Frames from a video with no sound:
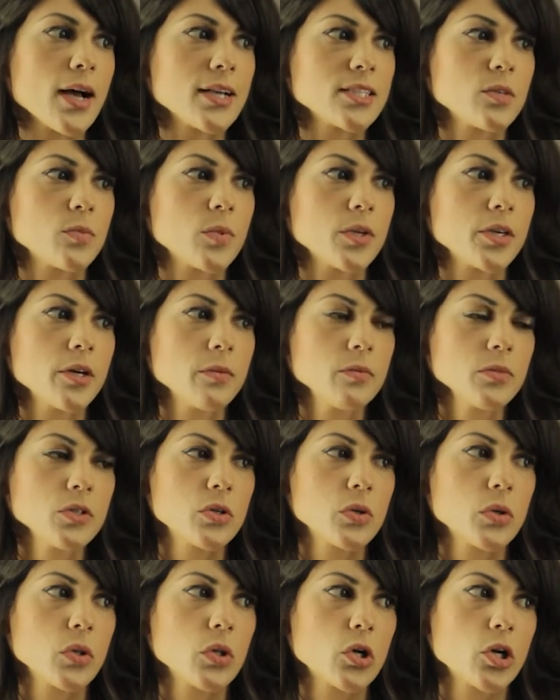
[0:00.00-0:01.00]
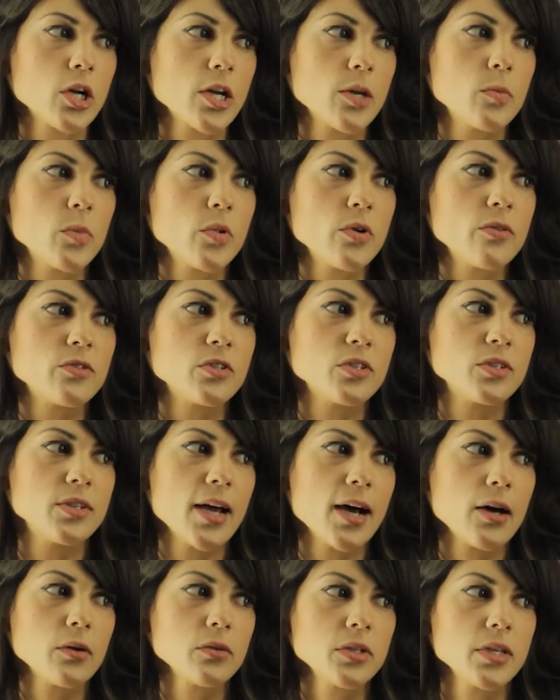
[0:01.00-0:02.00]
As it becomes cooler, it moves
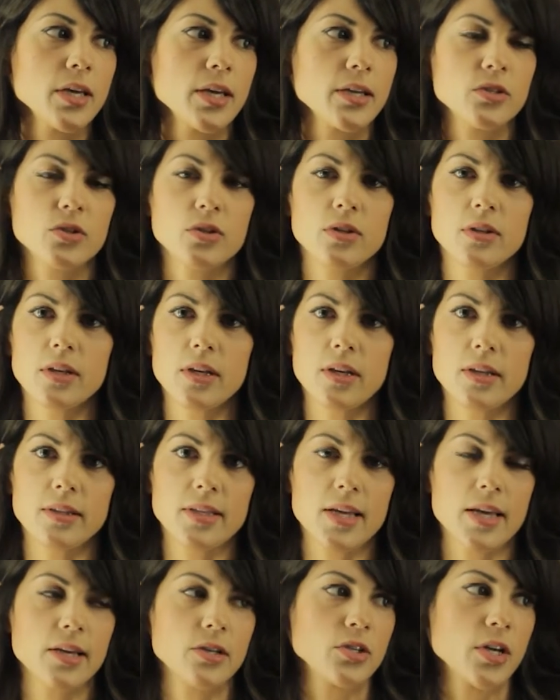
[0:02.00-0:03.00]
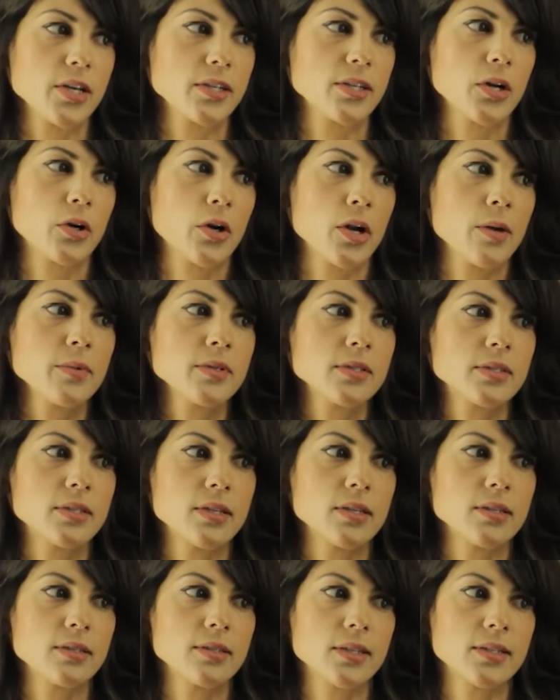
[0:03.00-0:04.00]
down the age, uh, the age height diagram
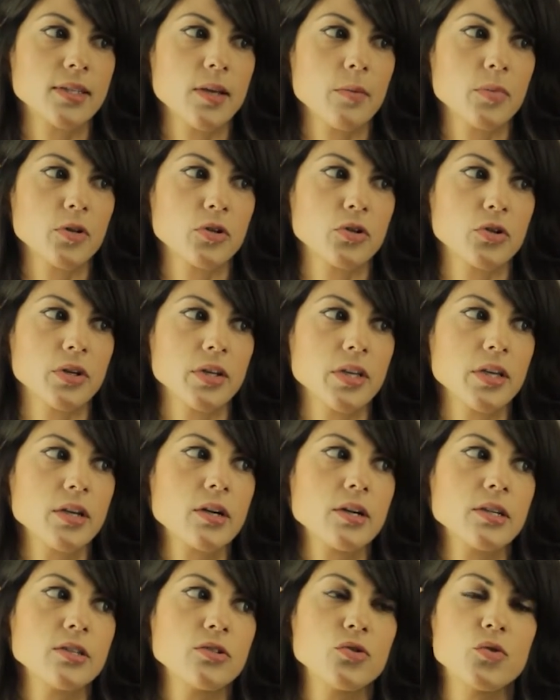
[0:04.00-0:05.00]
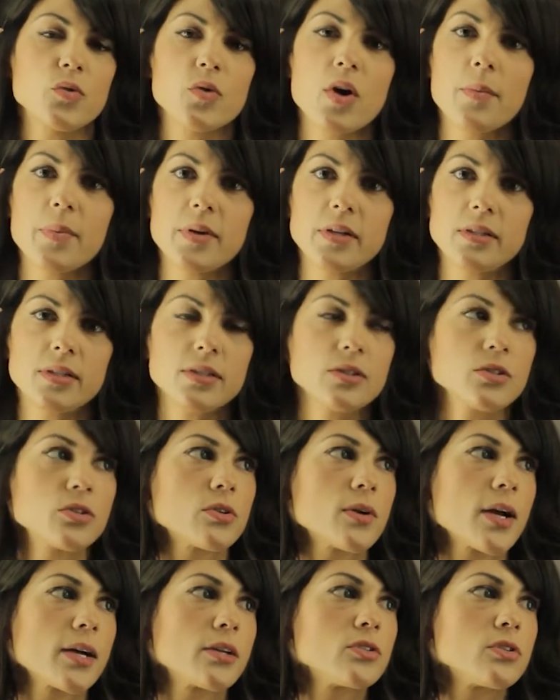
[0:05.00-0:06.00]
since the temperature here is dropping this
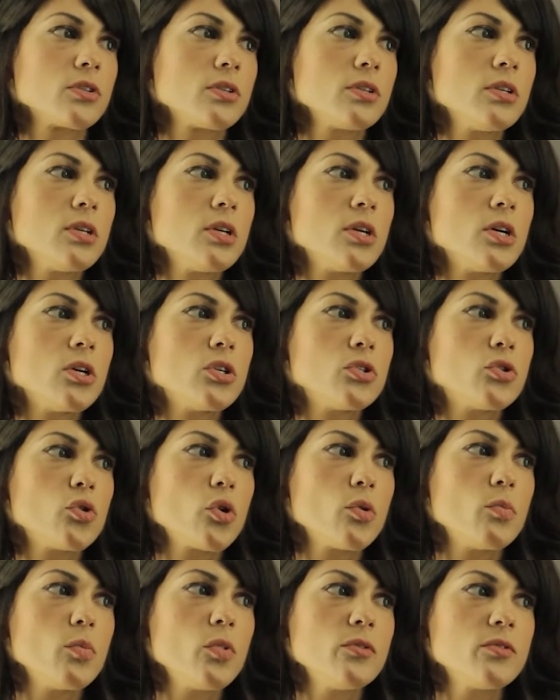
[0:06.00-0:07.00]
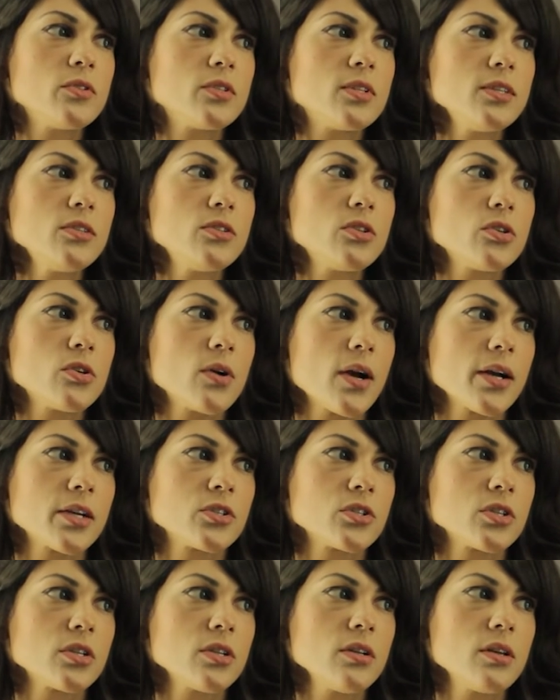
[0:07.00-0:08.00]
direction. So it moves this
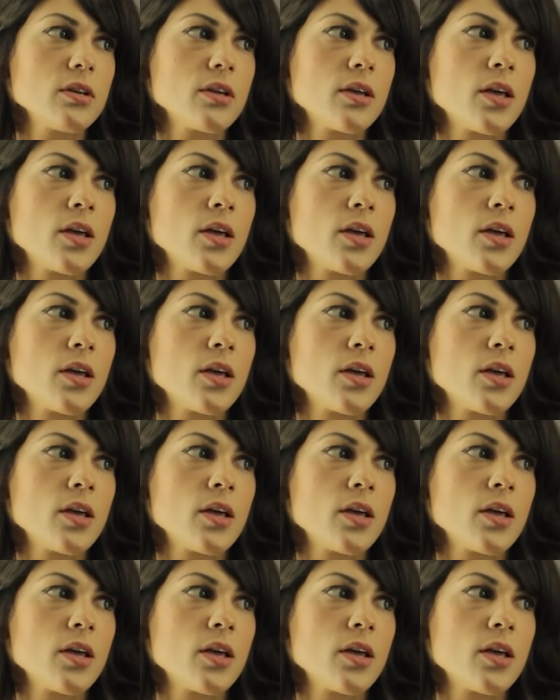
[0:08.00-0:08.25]
direction,